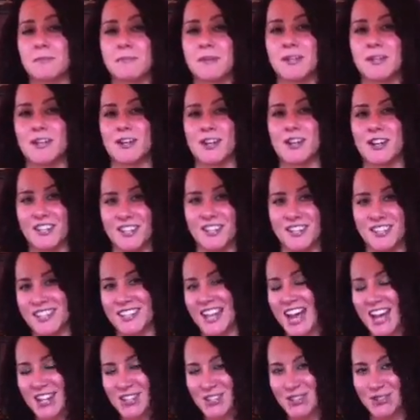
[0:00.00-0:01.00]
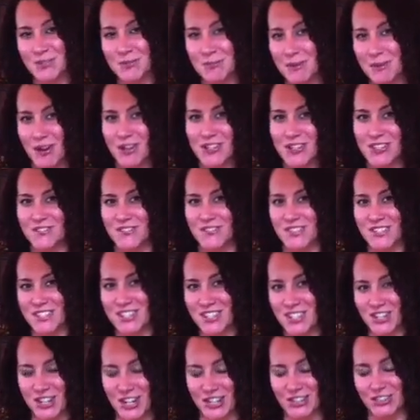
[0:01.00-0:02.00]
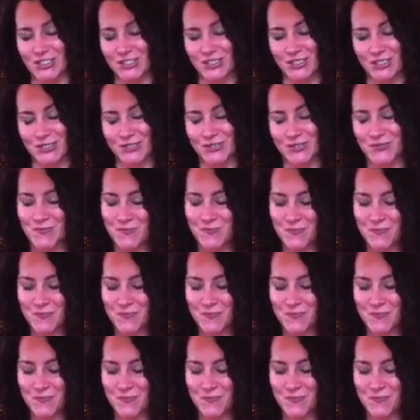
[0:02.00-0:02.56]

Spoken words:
the beer and the natural parts of it to shine through.